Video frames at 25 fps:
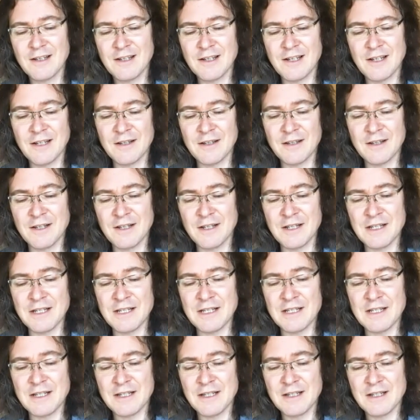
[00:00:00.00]

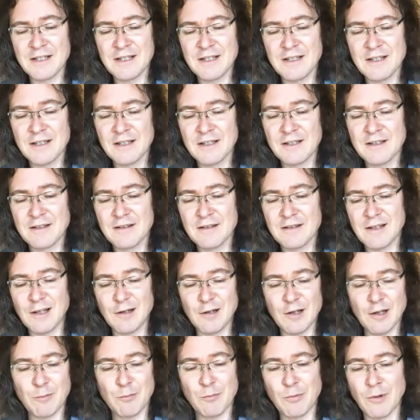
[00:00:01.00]

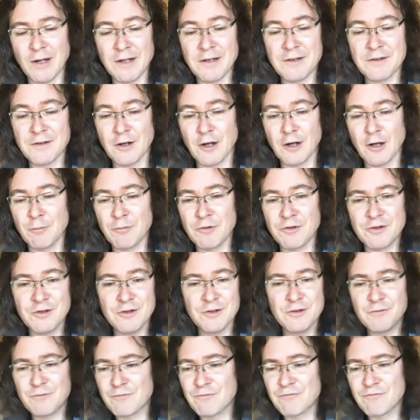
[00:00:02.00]
a break time and
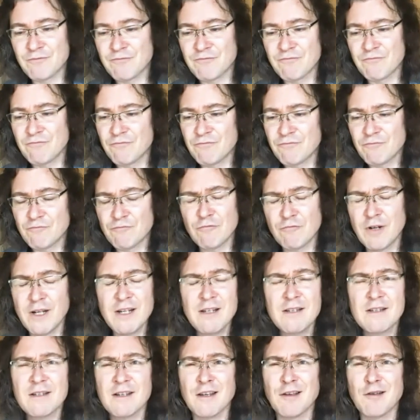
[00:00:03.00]
just
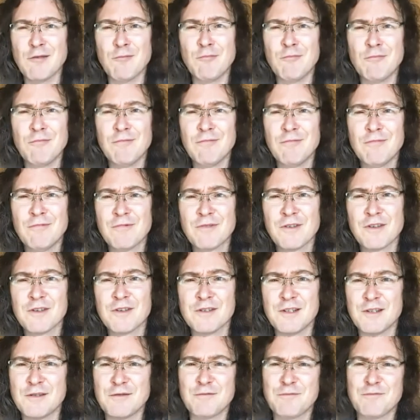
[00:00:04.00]
read to him,
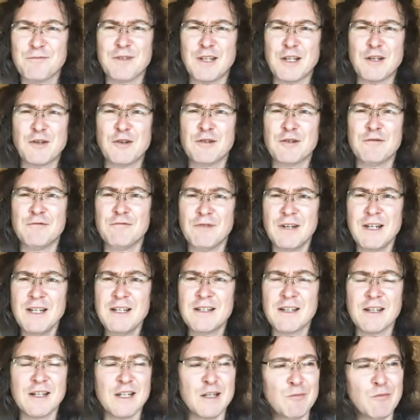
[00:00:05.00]
because he couldn't
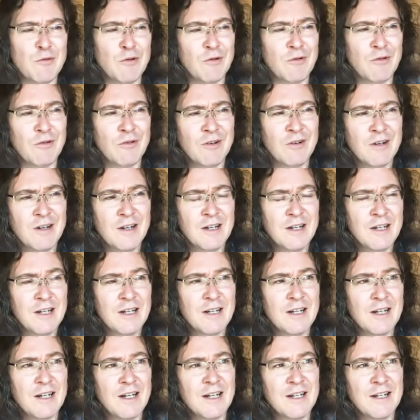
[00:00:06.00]
read anymore.
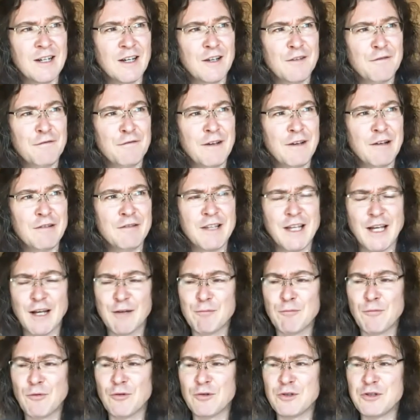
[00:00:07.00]
And I found
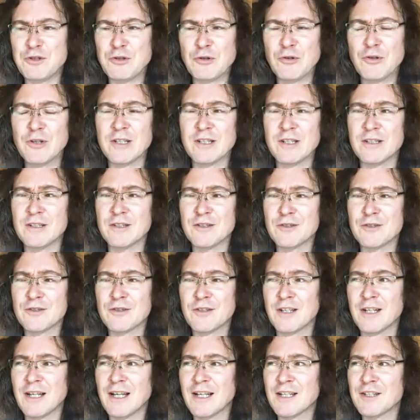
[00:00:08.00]
that more joyous
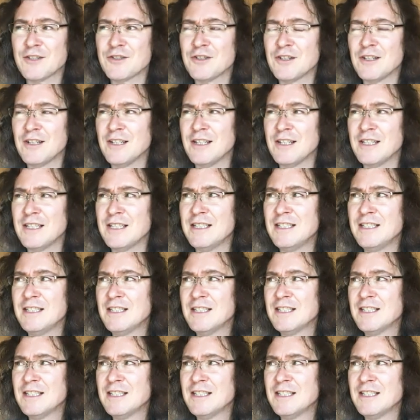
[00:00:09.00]
than actually